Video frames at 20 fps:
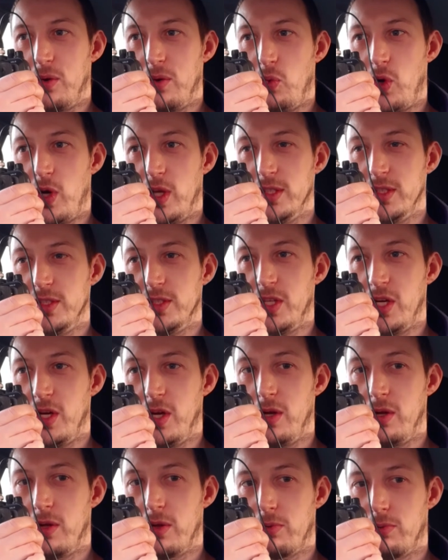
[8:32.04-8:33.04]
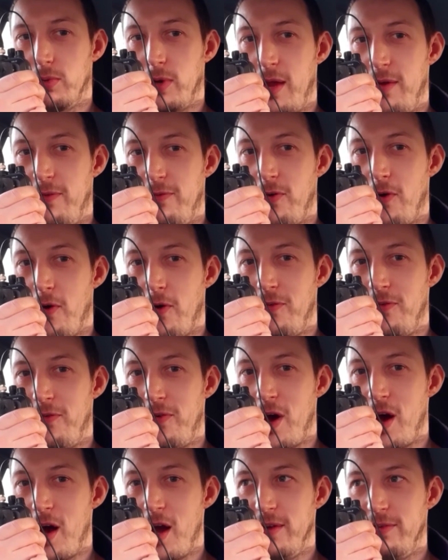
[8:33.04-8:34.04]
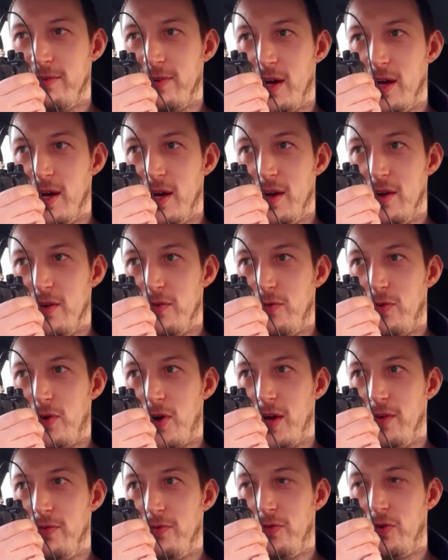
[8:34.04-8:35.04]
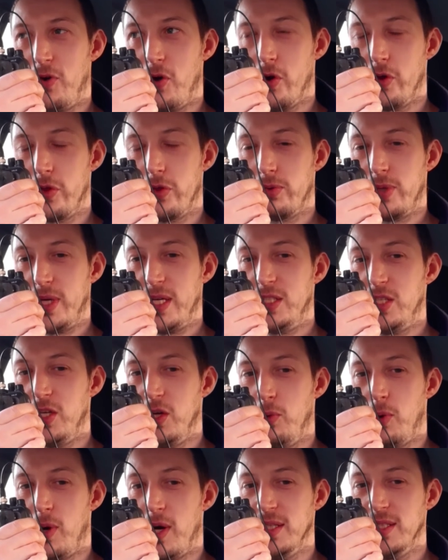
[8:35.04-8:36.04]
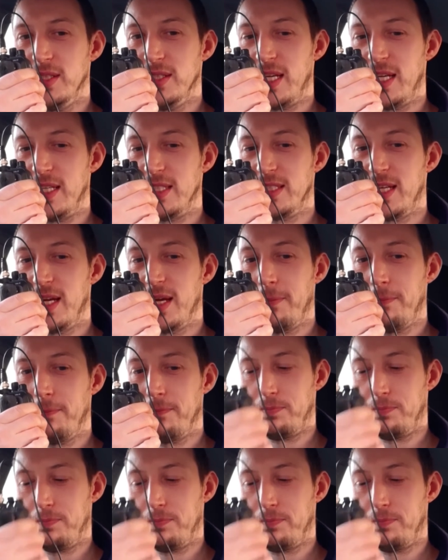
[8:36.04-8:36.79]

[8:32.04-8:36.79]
1, 2, 3, 4, 5, 5, 4, 3, 2, 1 testing.